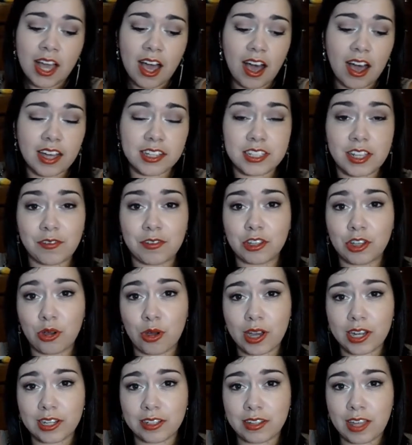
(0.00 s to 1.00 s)
definitely go
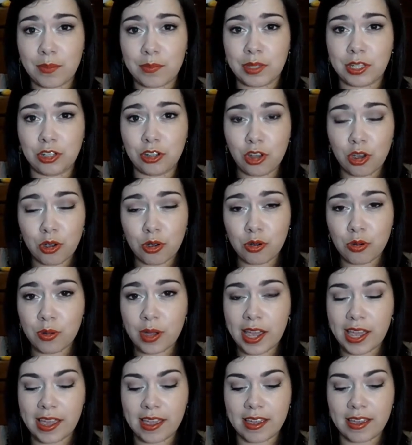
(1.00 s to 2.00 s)
ahead and let me know,
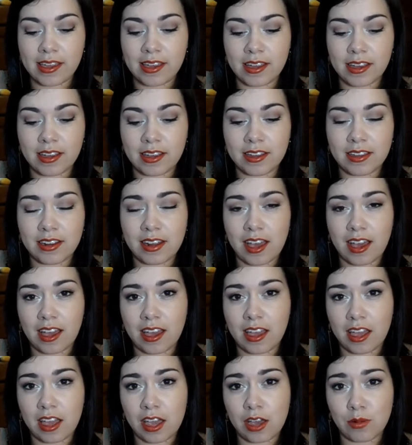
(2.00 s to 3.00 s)
and
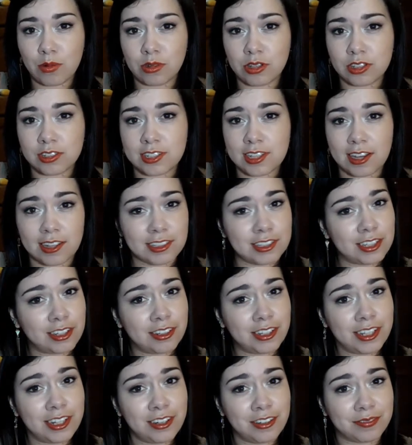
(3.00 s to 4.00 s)
I will talk to
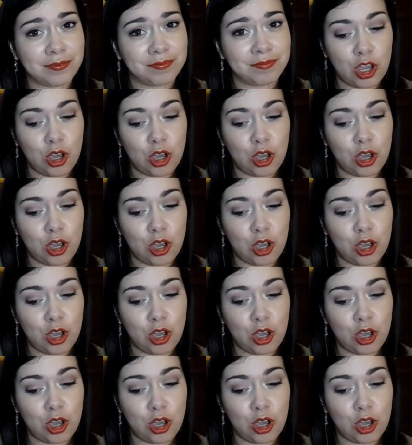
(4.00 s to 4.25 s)
y'all later.